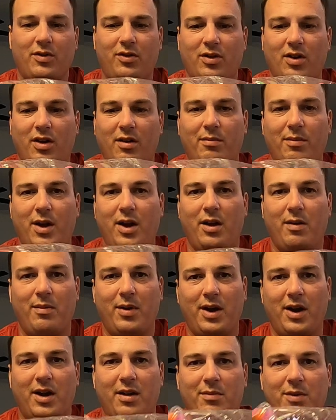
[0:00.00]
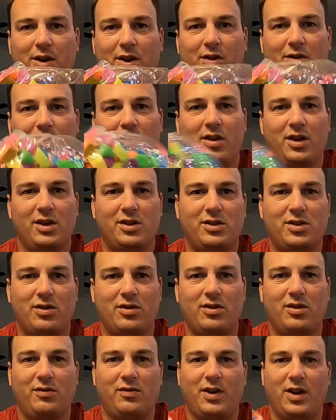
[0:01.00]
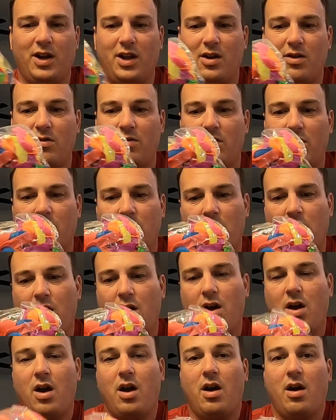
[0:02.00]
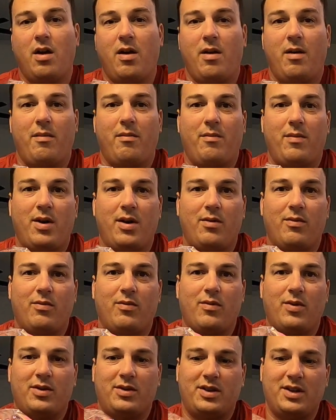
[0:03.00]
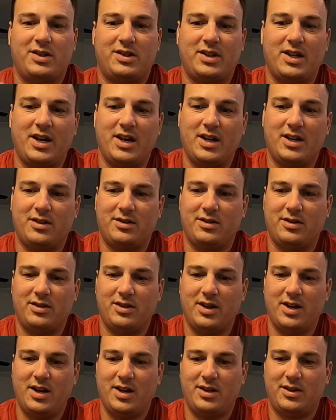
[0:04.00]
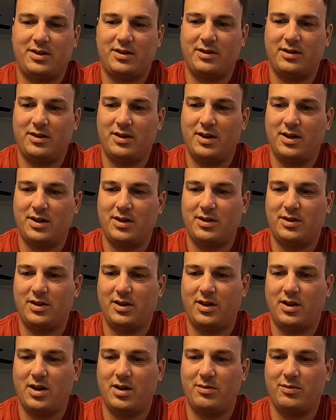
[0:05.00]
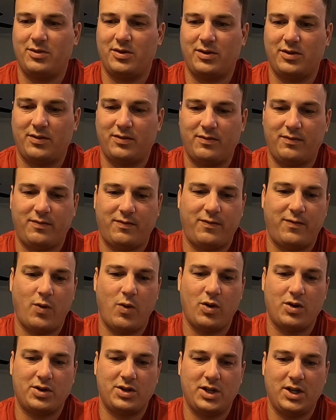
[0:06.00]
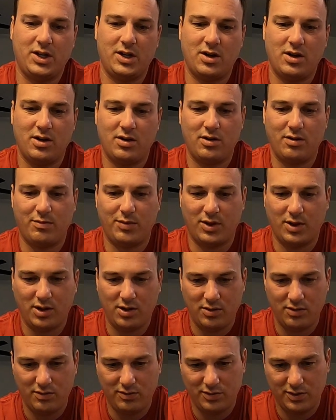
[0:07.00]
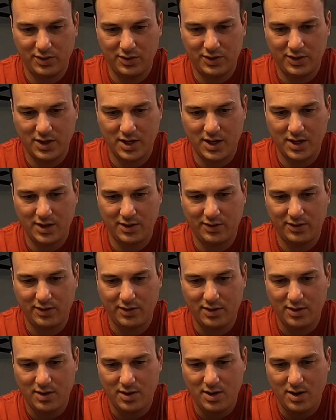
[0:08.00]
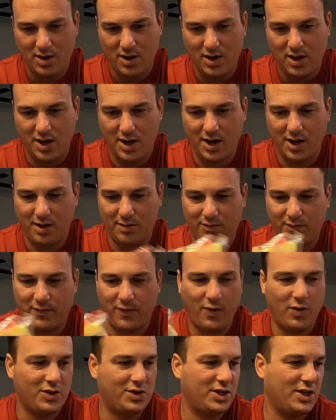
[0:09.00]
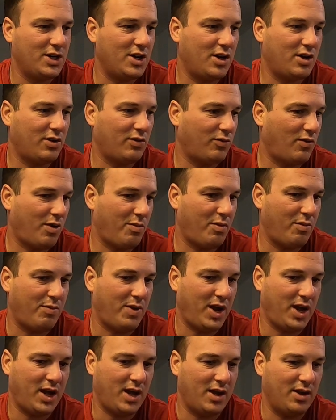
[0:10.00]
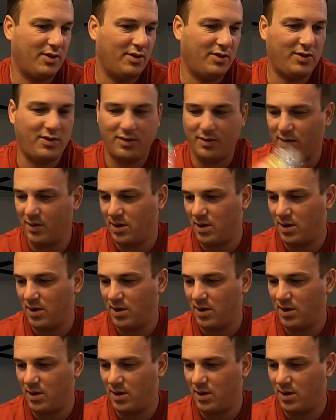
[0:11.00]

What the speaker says: so I may or may not be using these in this video. But what this is it comes with 1,400 balloons, it says, and 1,400 rubber bands,